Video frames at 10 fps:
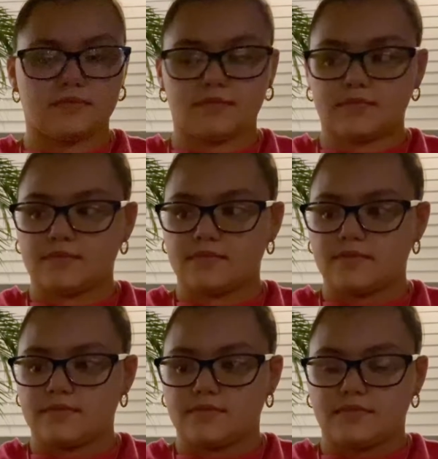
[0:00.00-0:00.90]

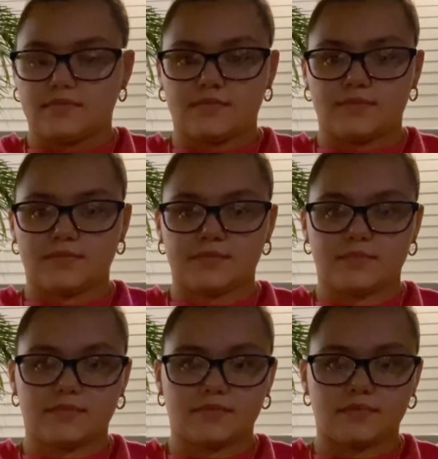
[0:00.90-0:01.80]

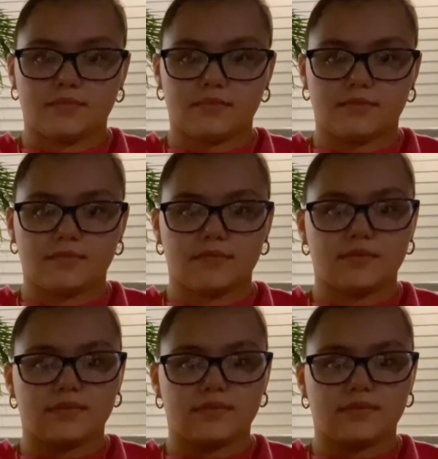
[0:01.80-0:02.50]
The person shown says nothing.